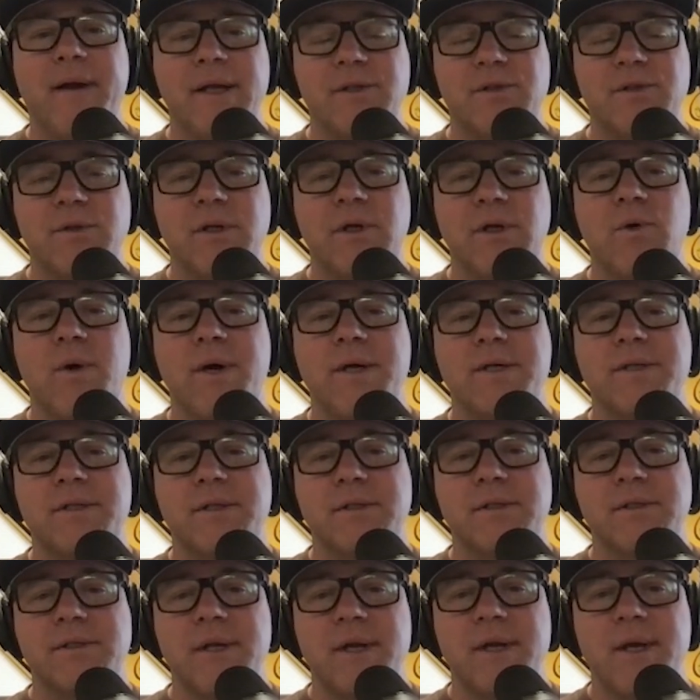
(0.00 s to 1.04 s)
answering
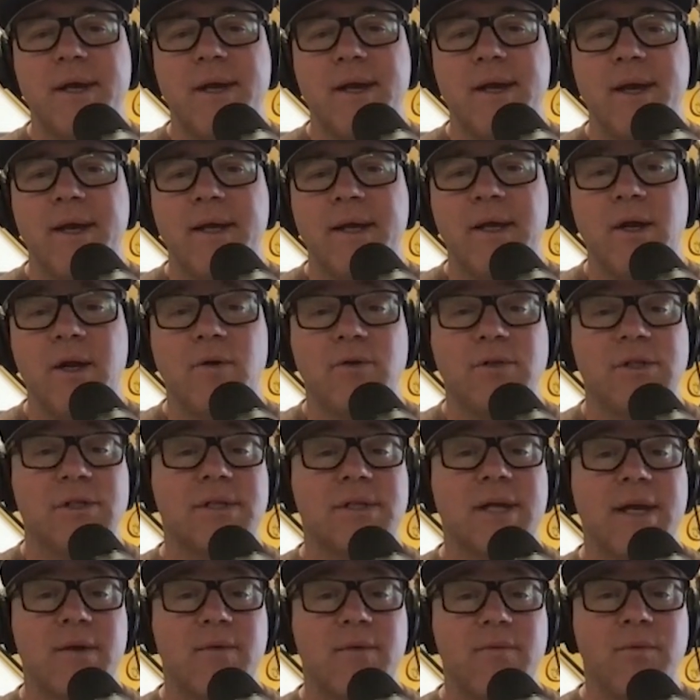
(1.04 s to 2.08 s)
questions. Just
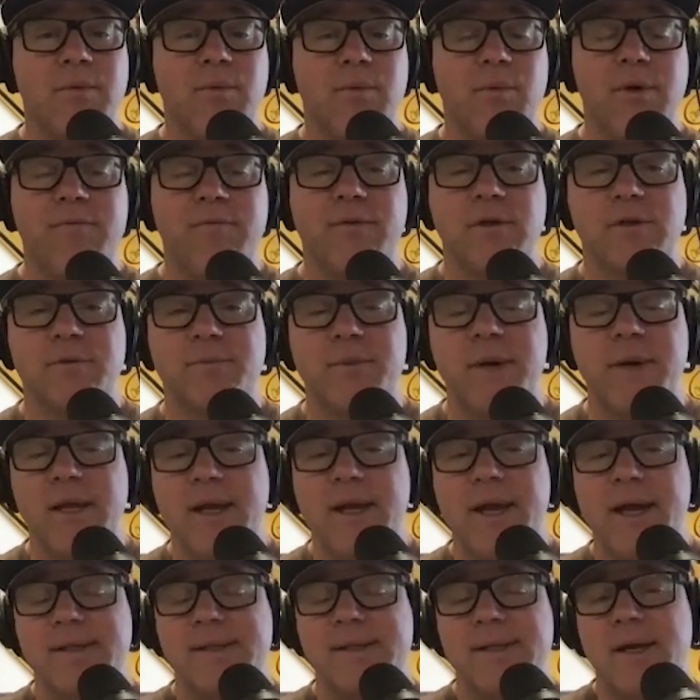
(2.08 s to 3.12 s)
like when we first met you
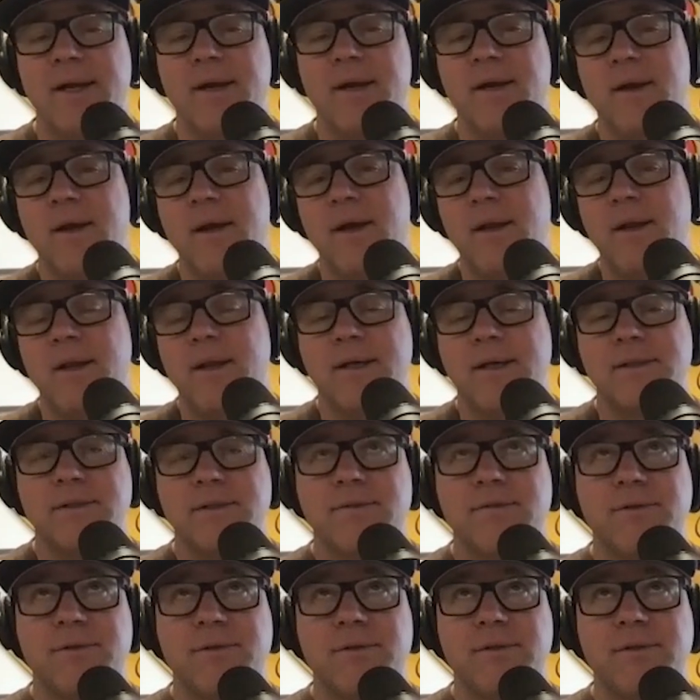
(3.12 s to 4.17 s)
guys at
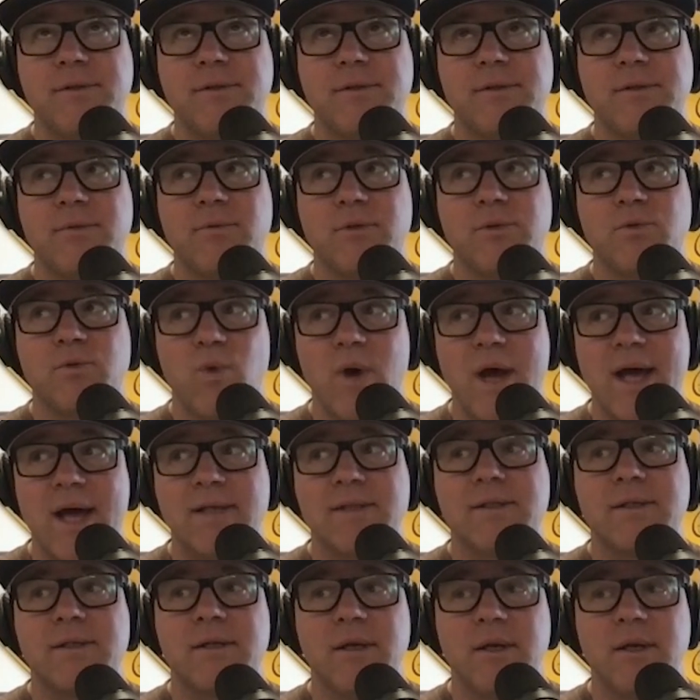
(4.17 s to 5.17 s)
LS, it was West.